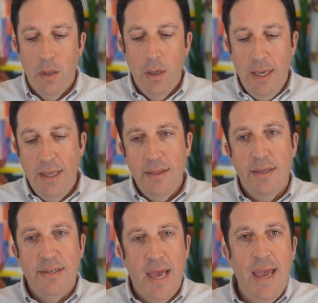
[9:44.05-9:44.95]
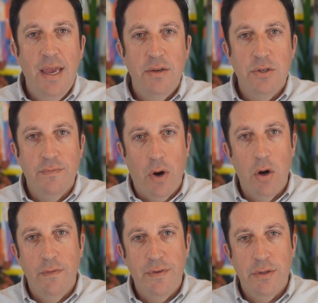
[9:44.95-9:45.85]
in this age of
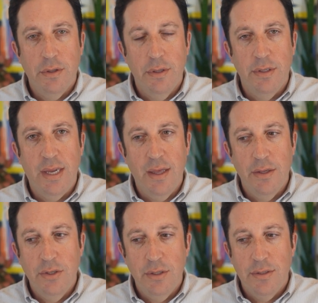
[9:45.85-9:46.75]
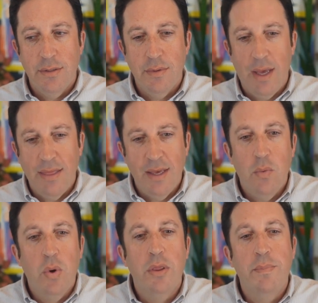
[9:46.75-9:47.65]
artificial intelligence, I
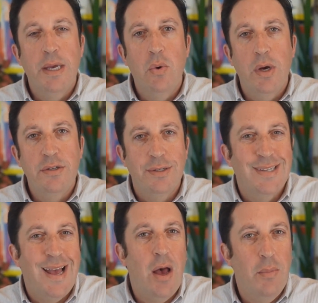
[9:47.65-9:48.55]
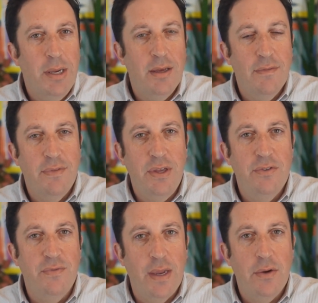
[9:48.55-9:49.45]
think one of the big questions is how many of these
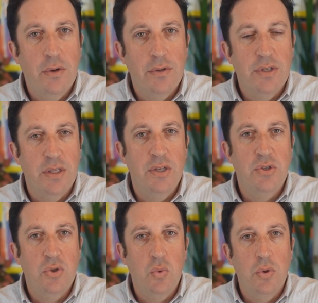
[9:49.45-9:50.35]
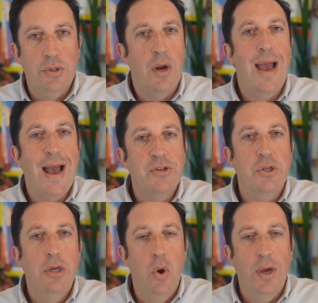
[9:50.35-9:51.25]
vendors and these tools are
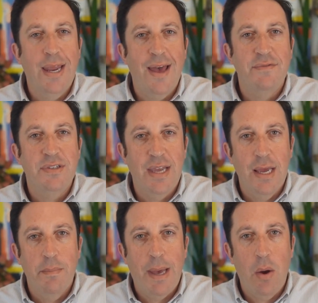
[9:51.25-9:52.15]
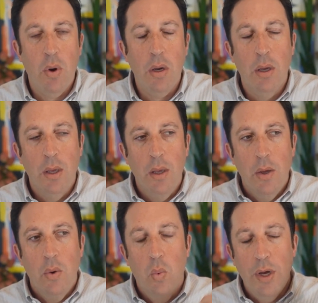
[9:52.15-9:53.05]
actually going to have staying power?
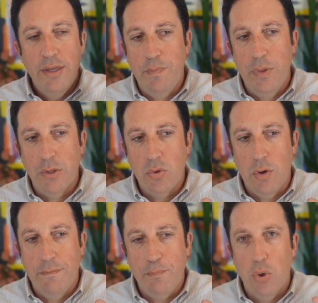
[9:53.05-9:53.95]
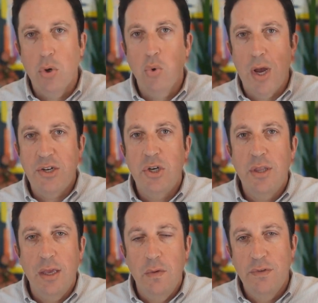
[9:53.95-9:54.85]
What is the sort of progression
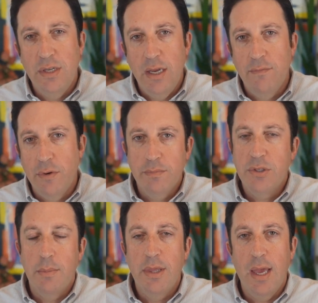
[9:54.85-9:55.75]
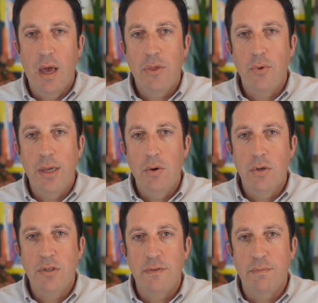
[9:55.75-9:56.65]
that you've seen from some of the other
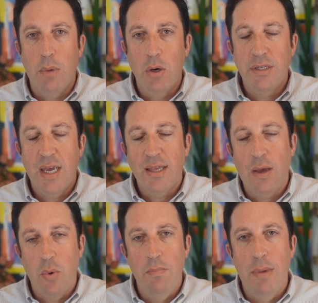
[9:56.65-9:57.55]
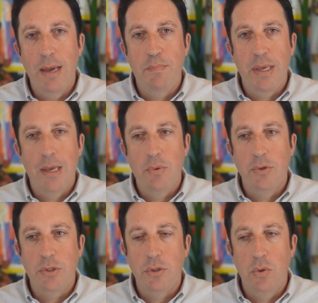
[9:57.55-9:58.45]
eras of Martech that we might be
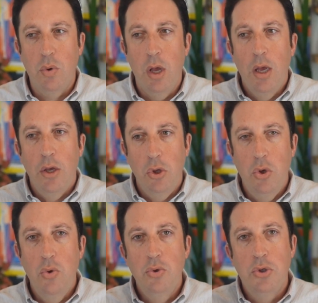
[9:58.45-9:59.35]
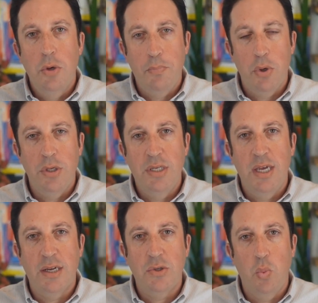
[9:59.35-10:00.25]
able to use to
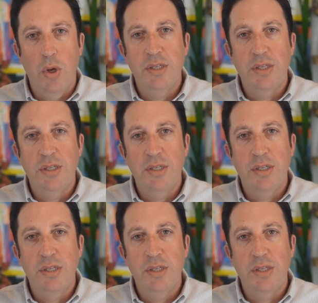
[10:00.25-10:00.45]
predict what's